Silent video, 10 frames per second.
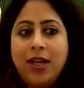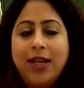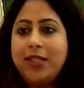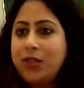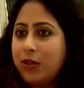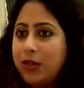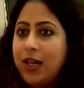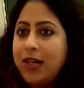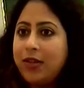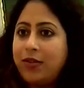it's not
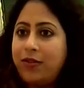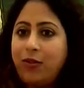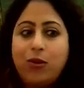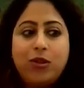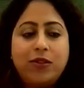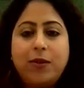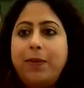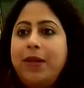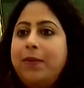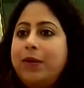really the fault of the
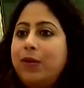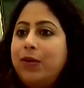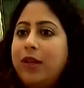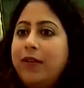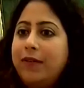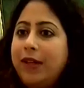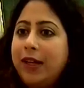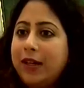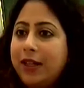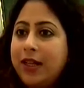people who live
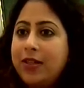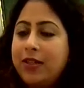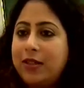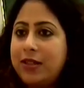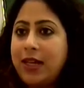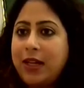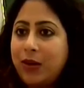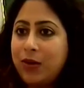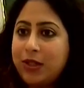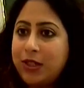there that a
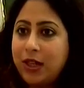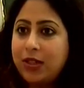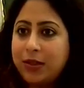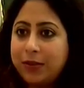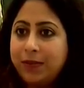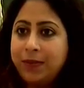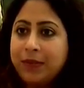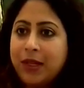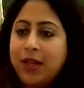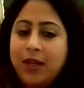cyclone has struck them,
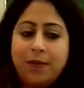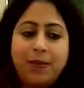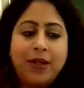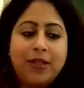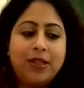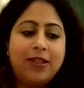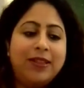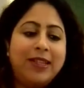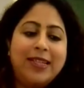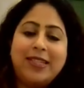but
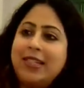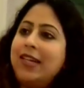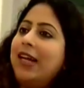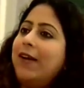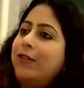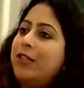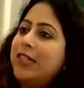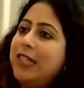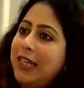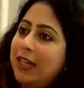they still have to
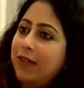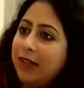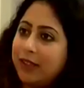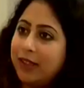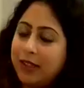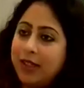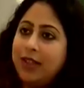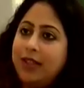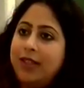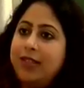deal with it.
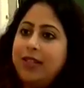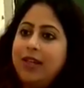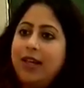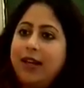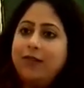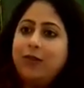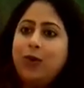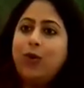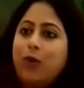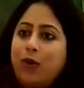They still have to
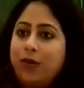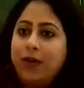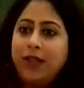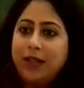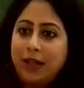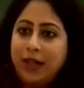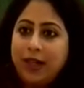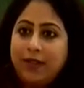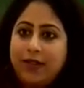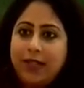go on with their
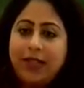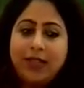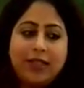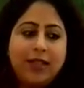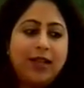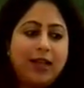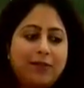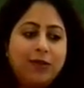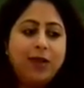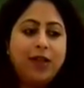lives and they still
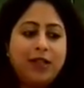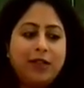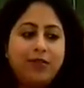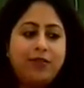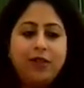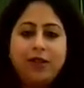have to kind of,